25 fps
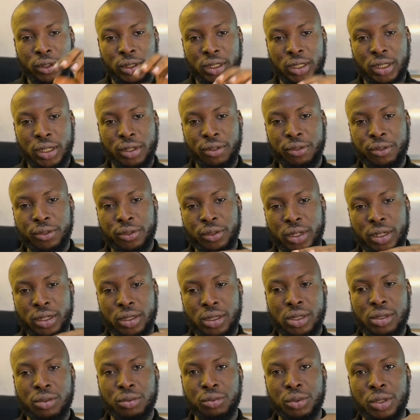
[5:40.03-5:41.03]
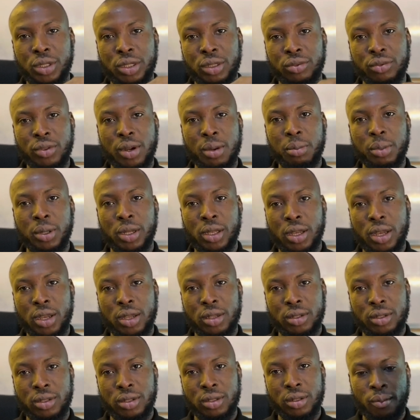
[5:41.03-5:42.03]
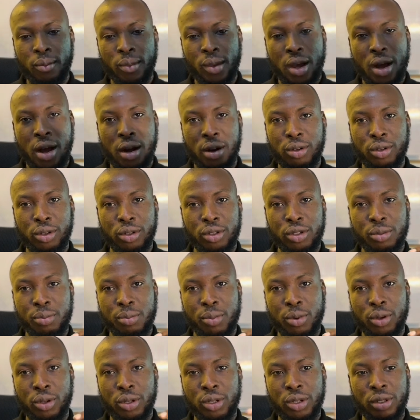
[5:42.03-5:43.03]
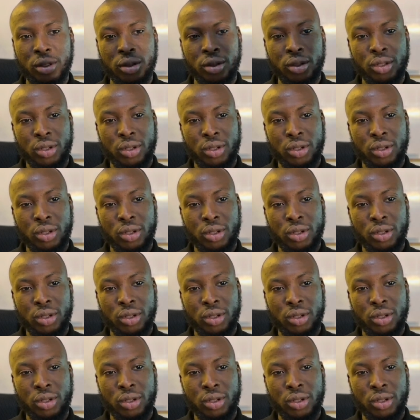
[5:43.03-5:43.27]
different read replicas across board.